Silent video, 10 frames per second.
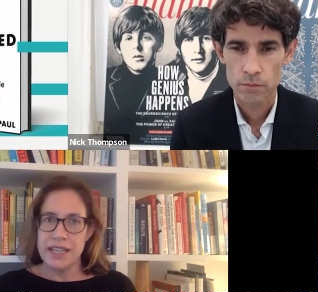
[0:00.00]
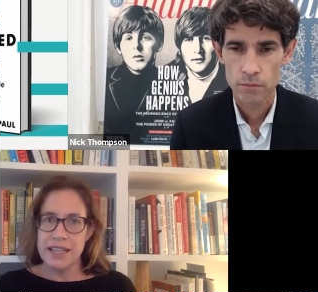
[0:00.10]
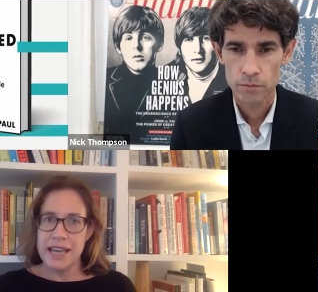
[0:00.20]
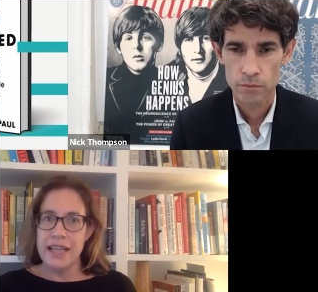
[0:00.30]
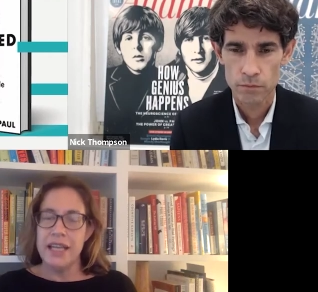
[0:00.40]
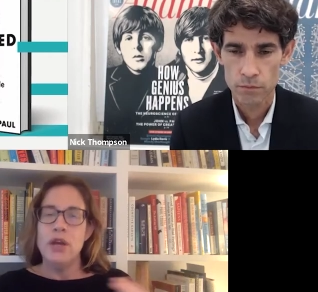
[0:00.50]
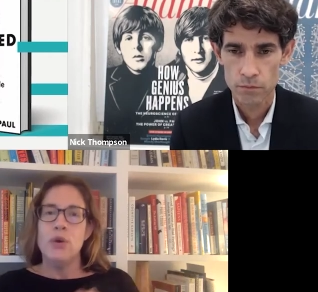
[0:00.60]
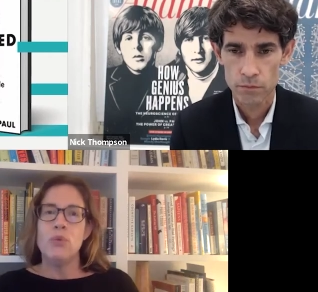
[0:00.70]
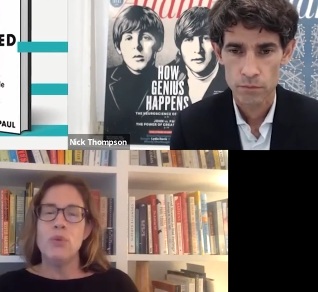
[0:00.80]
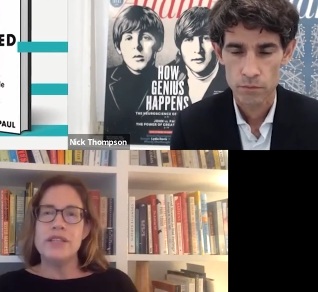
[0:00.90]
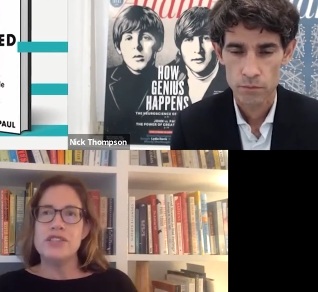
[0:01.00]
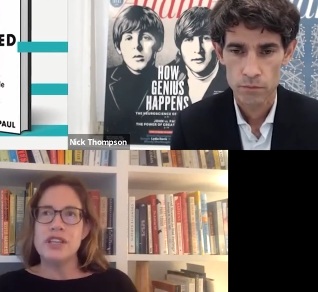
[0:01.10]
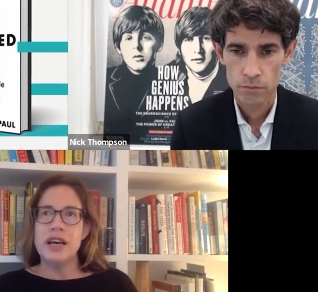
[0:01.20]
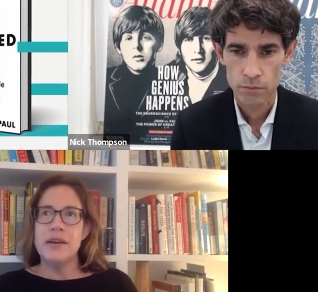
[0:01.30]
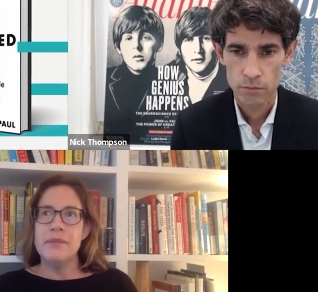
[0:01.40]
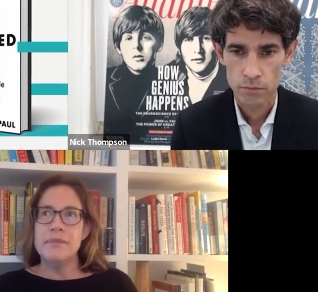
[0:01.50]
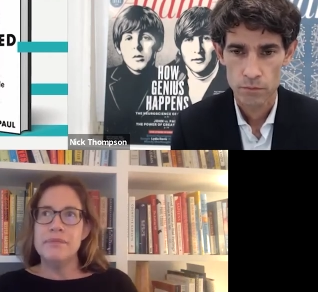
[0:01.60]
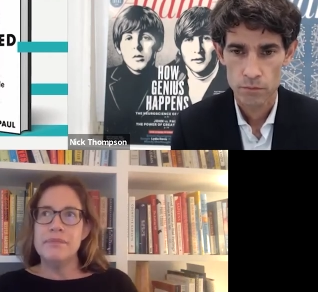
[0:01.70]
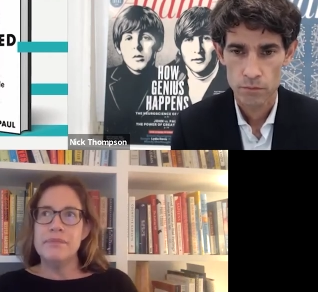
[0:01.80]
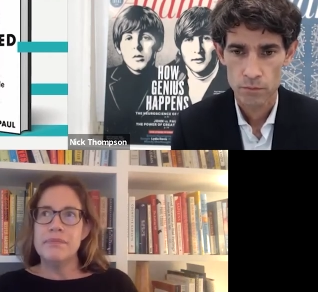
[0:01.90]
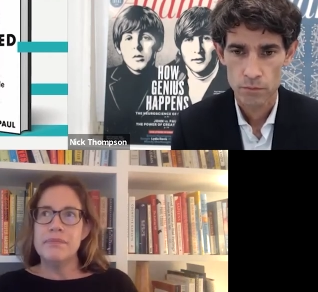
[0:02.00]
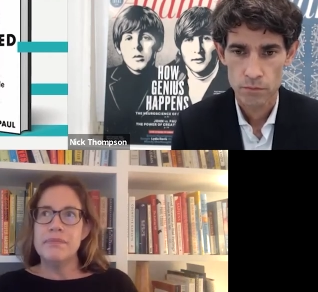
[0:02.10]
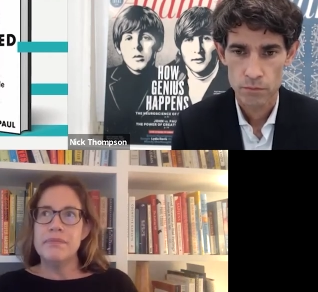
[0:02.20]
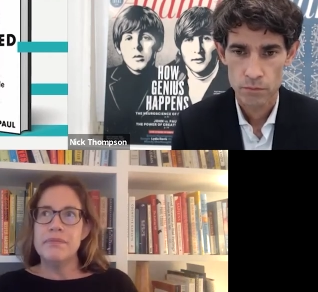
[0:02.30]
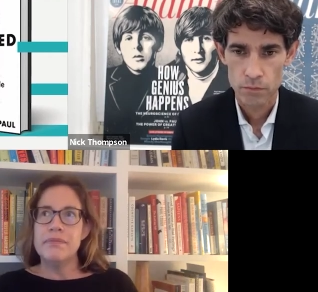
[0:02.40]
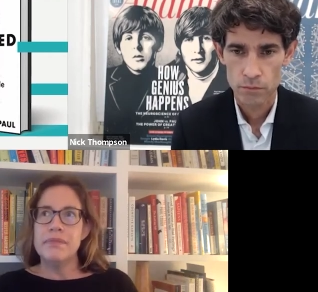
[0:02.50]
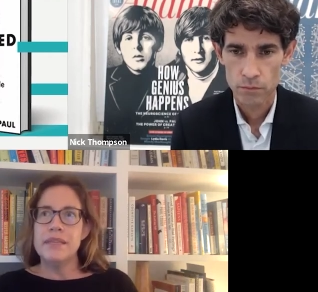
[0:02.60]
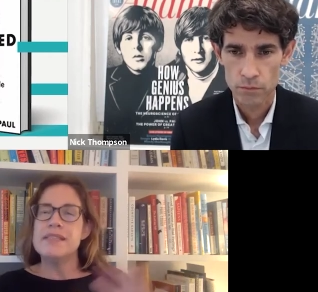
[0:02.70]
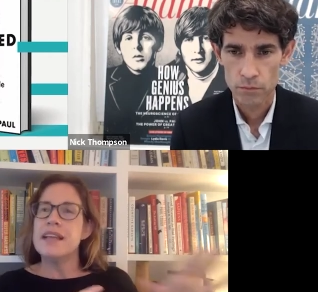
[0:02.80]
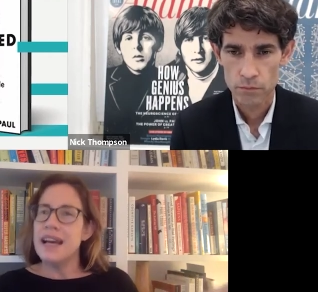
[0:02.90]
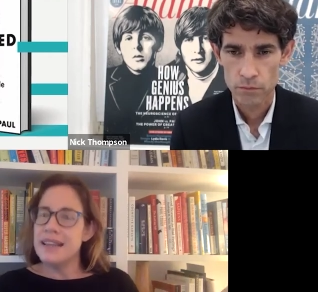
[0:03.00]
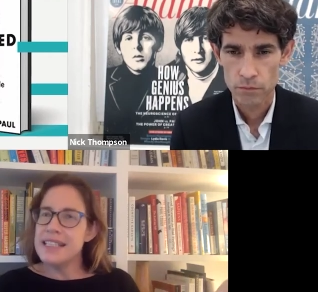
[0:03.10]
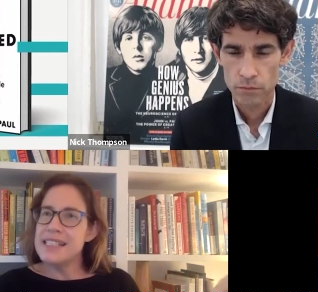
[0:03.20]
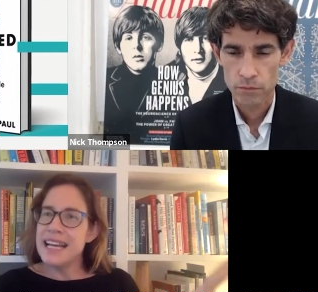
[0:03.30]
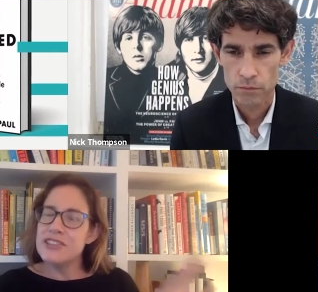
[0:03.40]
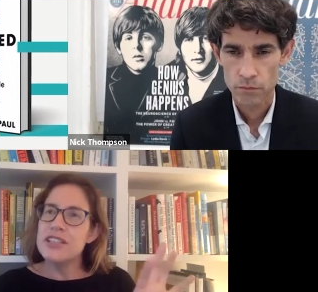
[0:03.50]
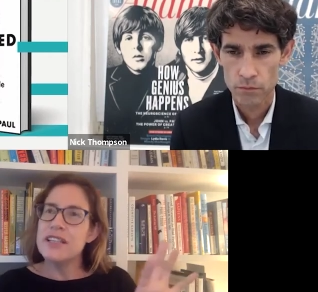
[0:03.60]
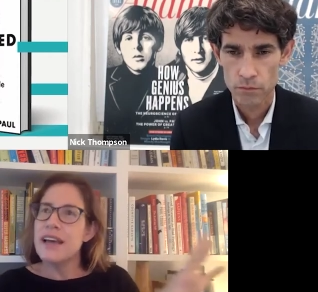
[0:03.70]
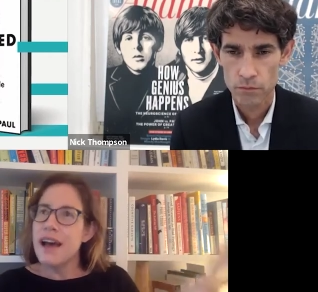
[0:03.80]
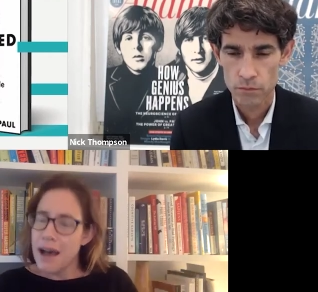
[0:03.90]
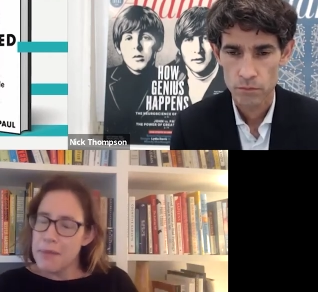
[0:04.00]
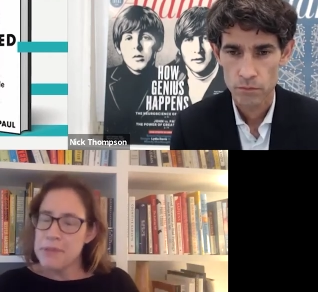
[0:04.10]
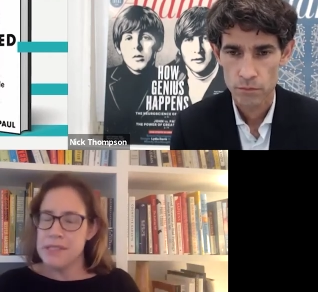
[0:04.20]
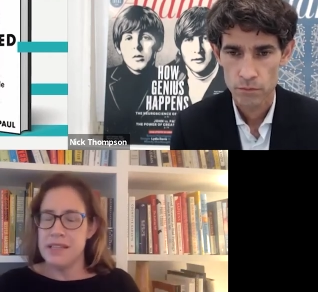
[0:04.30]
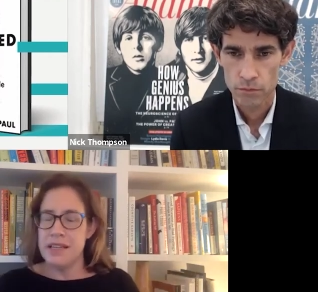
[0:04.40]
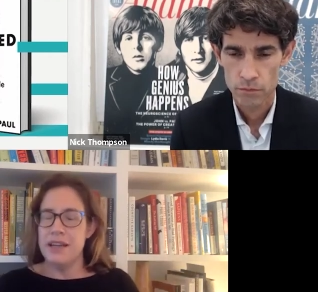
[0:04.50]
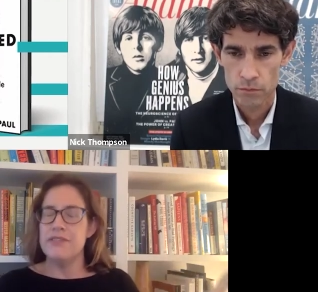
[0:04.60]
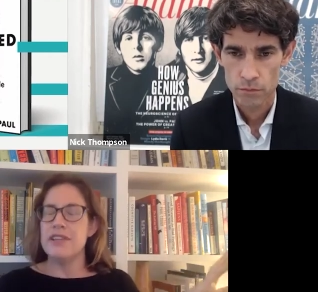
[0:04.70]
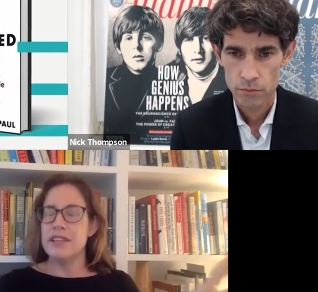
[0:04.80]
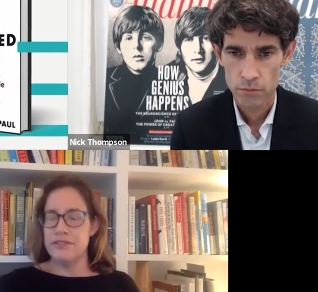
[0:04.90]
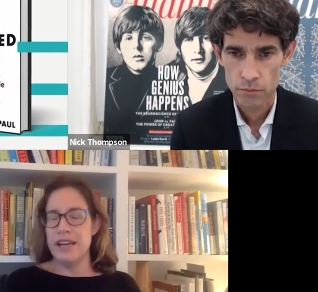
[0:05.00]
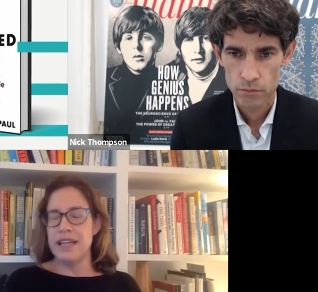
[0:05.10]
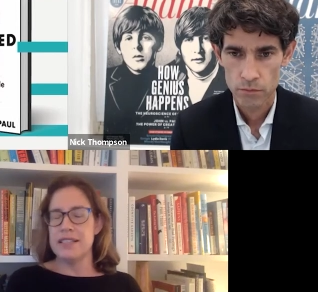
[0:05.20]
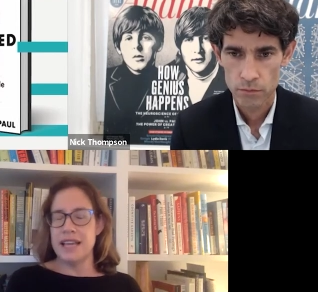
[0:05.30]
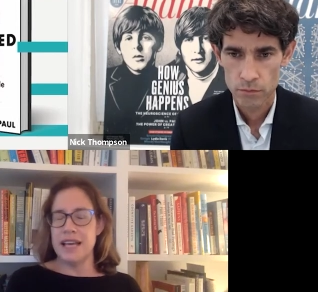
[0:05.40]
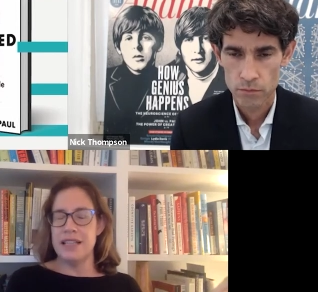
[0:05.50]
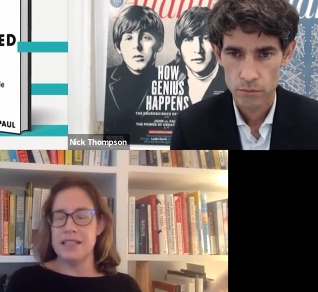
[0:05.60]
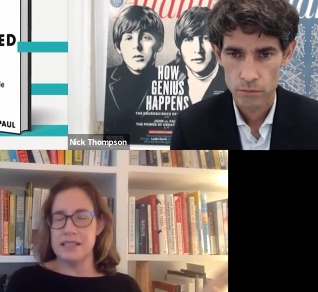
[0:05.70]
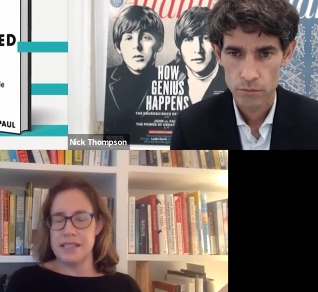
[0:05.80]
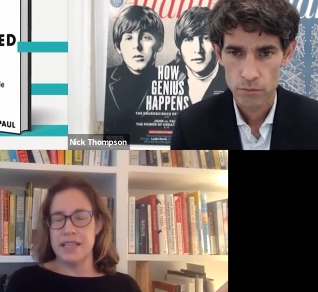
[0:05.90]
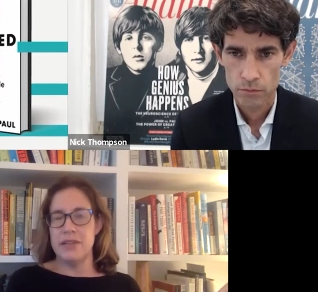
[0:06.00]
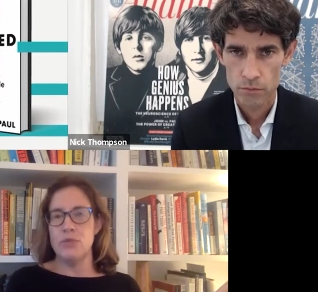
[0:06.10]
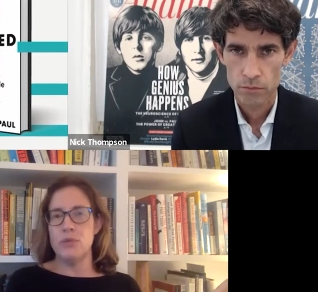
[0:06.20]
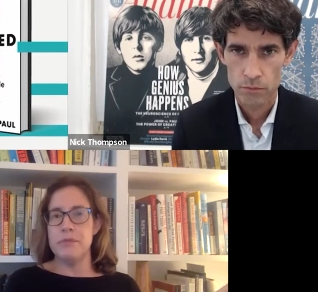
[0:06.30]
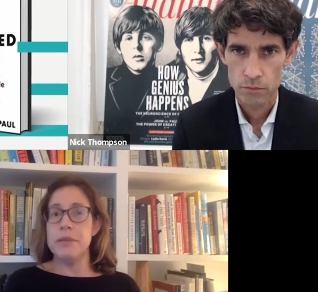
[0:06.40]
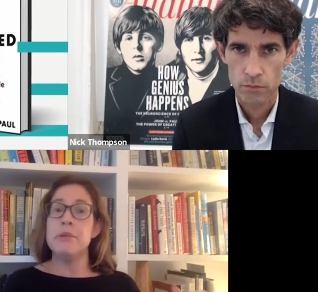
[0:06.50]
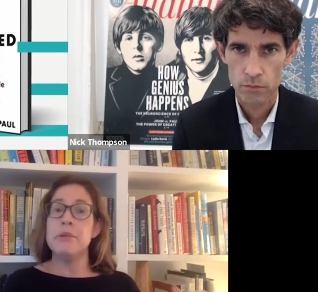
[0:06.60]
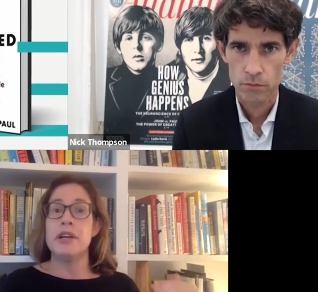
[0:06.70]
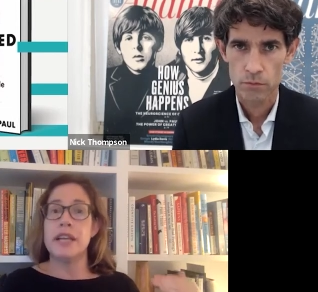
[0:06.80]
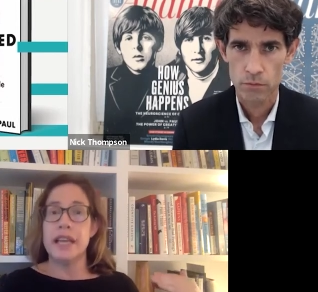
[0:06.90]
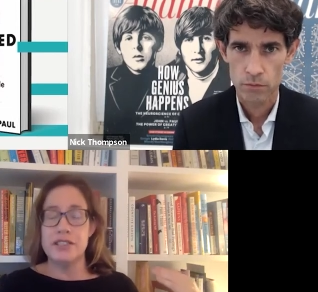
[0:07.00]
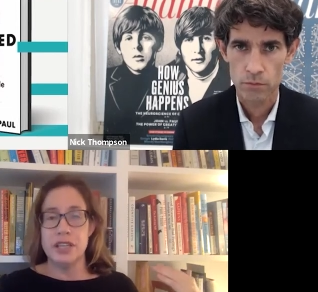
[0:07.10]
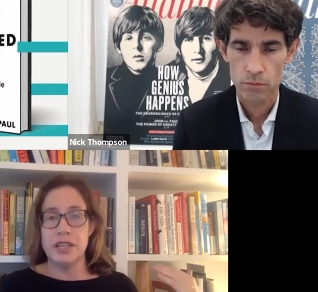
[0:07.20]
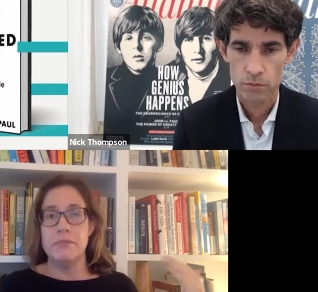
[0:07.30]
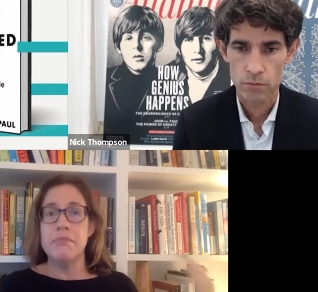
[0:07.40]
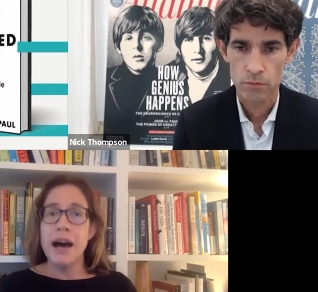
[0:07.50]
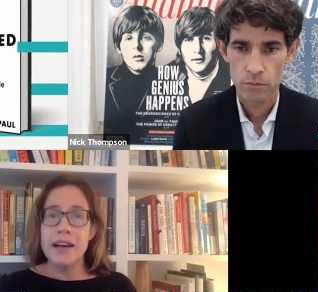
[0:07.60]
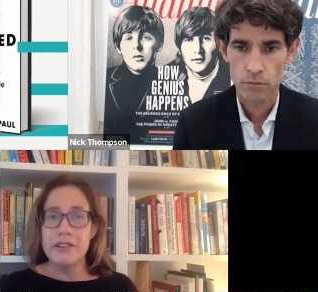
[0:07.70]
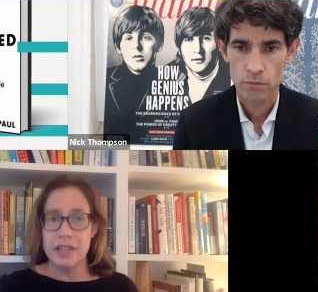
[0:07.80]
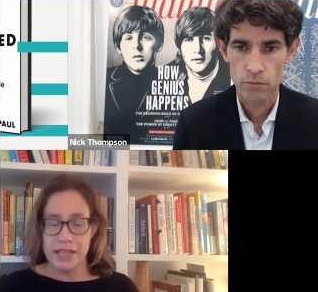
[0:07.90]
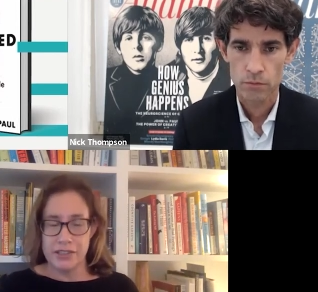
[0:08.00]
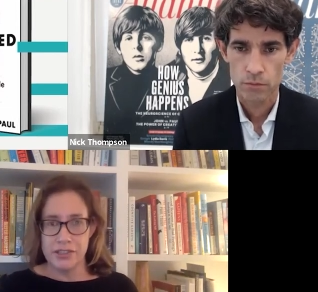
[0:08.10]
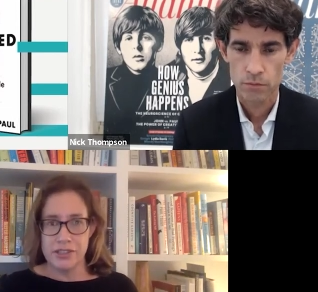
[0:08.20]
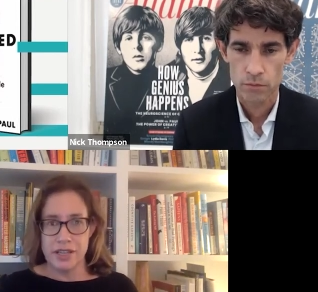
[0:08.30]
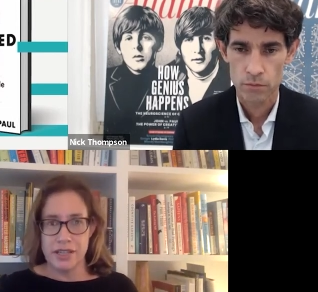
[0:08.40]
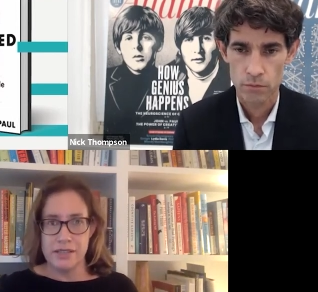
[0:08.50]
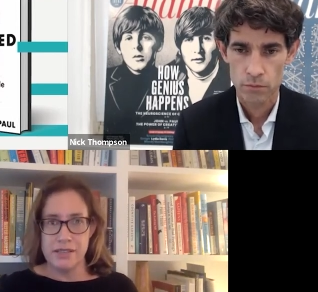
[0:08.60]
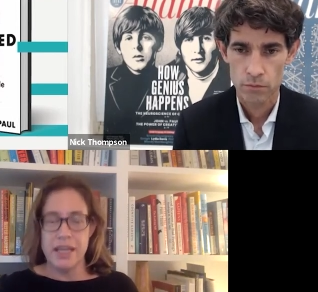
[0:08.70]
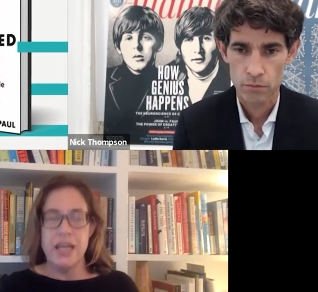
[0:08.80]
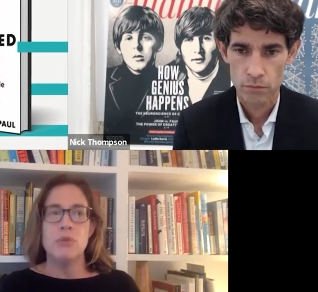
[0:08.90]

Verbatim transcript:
Speaker 1: like that, which um, is not is actually the opposite of the effect that is seen when people are engaging in moderate exercise